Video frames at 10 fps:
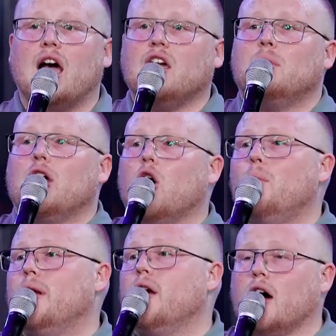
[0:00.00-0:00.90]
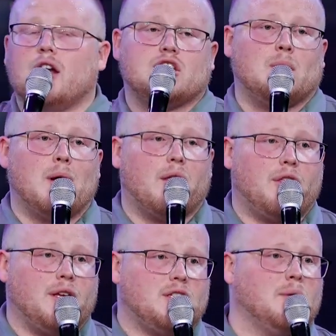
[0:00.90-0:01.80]
I can be open and honest about
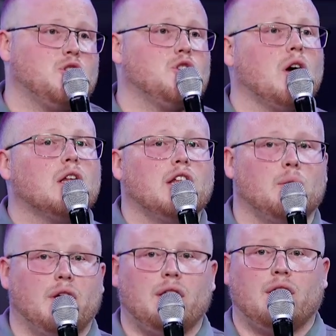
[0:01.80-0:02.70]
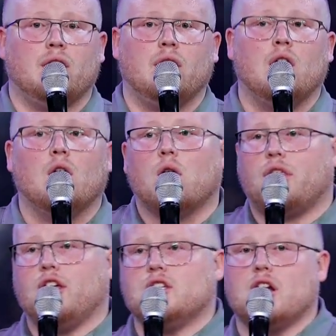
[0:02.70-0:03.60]
things that I'm struggling with or
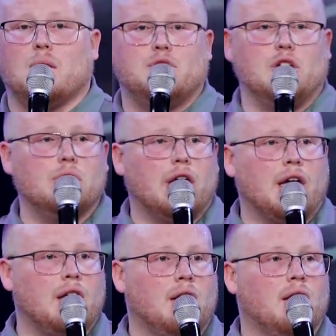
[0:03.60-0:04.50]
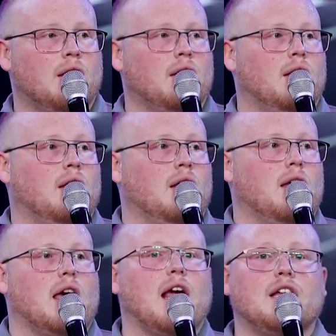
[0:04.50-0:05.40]
things that I'm doing.
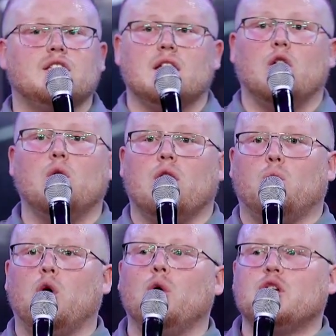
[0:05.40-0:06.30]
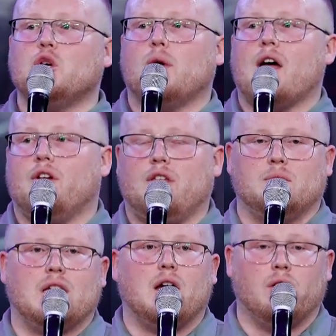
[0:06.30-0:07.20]
And I can, who, who would you rather them
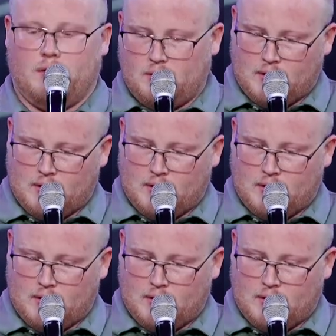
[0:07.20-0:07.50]
tell?